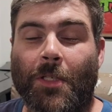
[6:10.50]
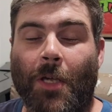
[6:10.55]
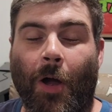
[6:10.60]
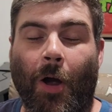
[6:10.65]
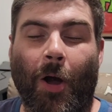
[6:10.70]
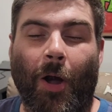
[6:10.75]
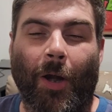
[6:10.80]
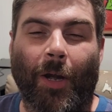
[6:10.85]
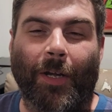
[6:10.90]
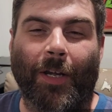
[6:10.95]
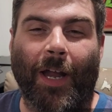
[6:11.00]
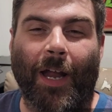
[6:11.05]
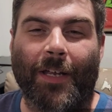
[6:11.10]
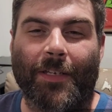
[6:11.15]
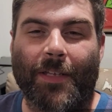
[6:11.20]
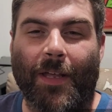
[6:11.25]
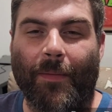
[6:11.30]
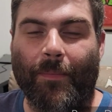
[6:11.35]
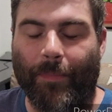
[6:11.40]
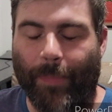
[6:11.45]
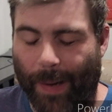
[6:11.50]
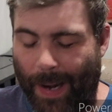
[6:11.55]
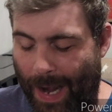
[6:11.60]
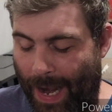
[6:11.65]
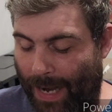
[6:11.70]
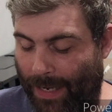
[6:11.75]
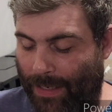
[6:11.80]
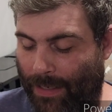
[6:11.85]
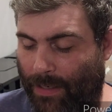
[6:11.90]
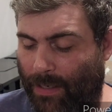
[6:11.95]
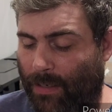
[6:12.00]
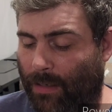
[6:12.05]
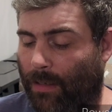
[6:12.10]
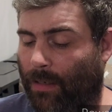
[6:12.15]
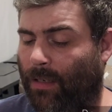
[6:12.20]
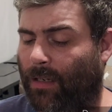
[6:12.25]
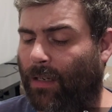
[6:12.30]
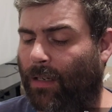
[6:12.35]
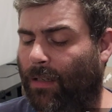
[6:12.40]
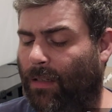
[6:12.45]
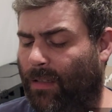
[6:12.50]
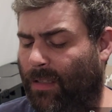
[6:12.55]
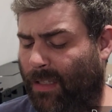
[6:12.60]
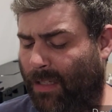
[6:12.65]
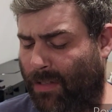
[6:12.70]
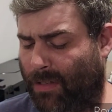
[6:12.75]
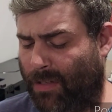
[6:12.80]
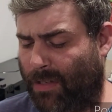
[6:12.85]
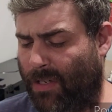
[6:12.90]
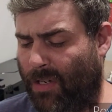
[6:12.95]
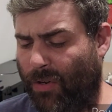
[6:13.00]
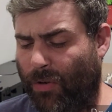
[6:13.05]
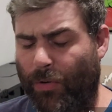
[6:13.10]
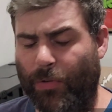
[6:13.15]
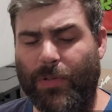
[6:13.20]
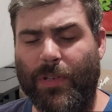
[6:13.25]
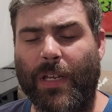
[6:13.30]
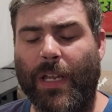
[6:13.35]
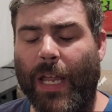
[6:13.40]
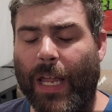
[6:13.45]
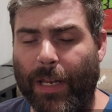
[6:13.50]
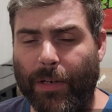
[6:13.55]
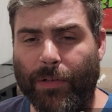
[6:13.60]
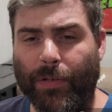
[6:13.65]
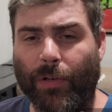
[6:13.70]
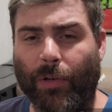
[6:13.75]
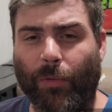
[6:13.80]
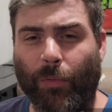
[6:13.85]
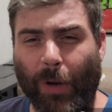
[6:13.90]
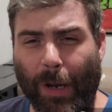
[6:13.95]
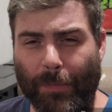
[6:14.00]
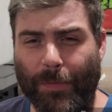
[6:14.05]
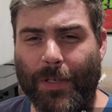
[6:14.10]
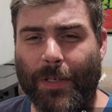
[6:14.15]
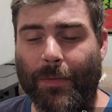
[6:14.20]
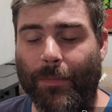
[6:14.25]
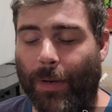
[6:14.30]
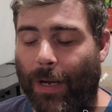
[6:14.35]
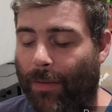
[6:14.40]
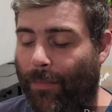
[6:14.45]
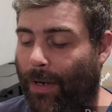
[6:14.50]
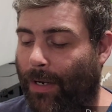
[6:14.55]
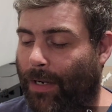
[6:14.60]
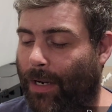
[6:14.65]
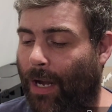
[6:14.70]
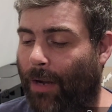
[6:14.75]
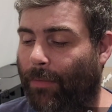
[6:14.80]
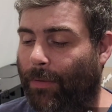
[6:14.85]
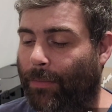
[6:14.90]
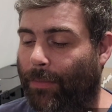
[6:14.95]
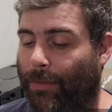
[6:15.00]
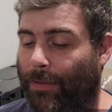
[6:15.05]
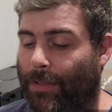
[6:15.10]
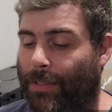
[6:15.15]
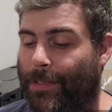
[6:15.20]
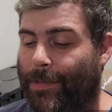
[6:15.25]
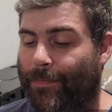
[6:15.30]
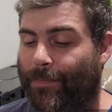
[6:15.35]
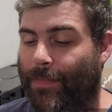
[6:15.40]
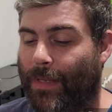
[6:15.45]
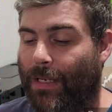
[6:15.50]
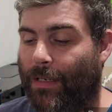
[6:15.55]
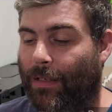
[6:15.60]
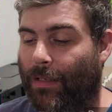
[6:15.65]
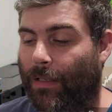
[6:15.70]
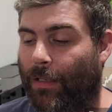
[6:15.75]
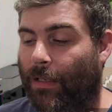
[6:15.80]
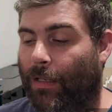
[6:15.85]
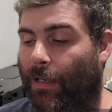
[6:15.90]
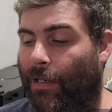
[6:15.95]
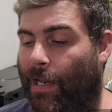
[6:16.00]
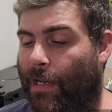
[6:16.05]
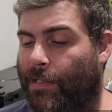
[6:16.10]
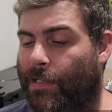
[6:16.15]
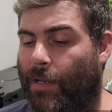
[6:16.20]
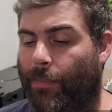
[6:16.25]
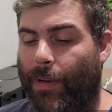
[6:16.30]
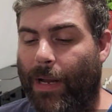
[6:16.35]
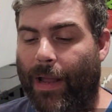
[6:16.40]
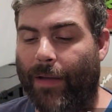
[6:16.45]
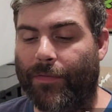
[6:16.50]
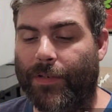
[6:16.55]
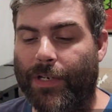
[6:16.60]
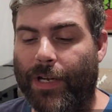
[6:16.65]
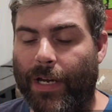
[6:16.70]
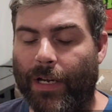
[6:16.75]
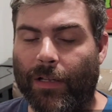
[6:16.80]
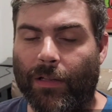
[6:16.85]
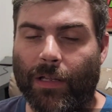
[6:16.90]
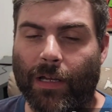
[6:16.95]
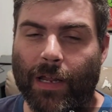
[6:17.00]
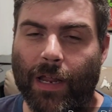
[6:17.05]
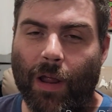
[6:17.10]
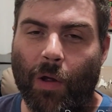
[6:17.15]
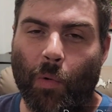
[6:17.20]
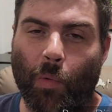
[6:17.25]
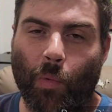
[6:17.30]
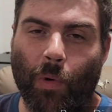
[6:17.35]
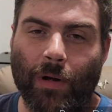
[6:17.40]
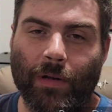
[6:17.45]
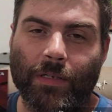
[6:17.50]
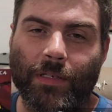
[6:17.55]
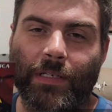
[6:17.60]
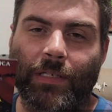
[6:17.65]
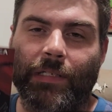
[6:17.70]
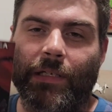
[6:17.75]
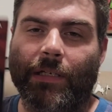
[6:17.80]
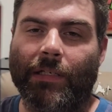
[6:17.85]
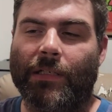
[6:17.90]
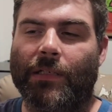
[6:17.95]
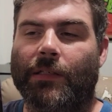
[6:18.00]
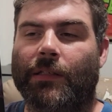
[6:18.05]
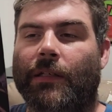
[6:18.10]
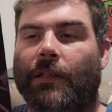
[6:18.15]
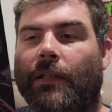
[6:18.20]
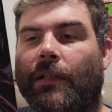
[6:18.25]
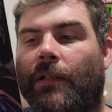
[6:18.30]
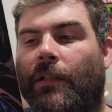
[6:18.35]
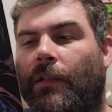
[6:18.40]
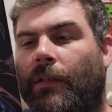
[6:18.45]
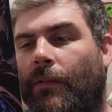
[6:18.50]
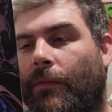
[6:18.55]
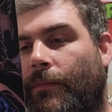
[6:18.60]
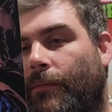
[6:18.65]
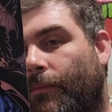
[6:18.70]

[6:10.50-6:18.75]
Alright guys, I'm back. Excuse the interruption by my comic books. Next up I have JLA 116.